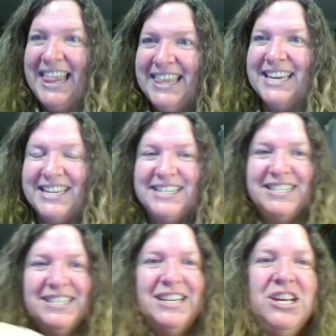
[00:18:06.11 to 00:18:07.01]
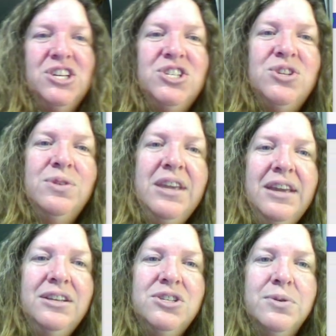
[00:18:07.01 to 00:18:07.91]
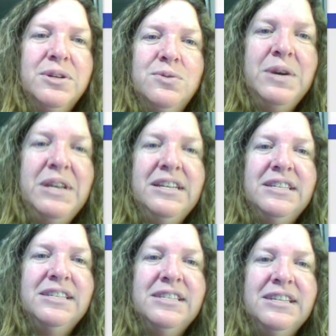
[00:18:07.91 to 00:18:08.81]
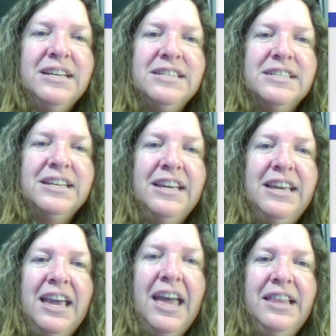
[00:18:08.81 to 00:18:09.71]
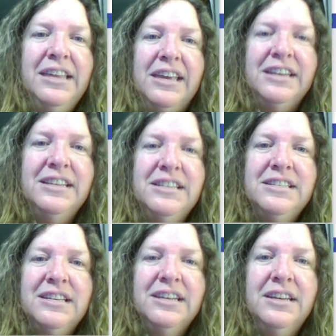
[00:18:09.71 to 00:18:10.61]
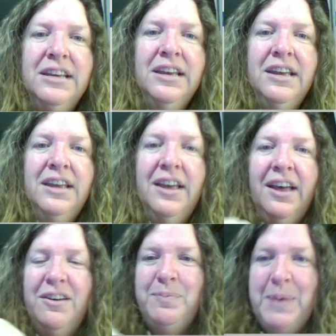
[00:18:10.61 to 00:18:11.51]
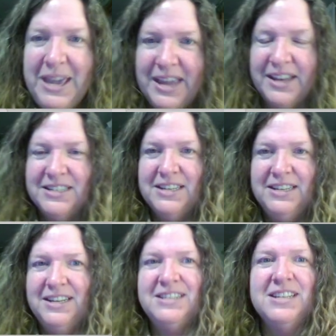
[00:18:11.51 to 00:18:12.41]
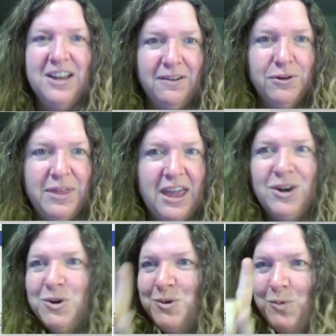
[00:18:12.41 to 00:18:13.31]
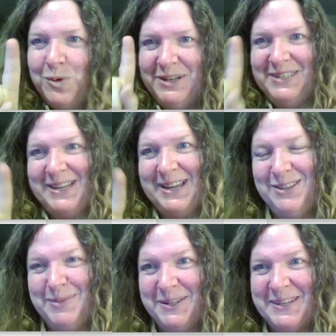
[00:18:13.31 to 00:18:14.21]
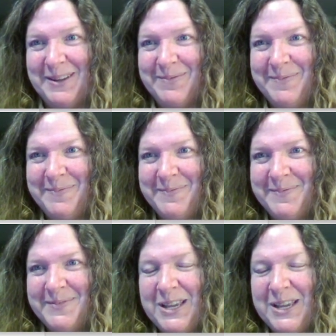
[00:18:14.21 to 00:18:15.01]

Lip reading: Gallons. So the answer is we need 6 gallons of paint to cover that one side of the building.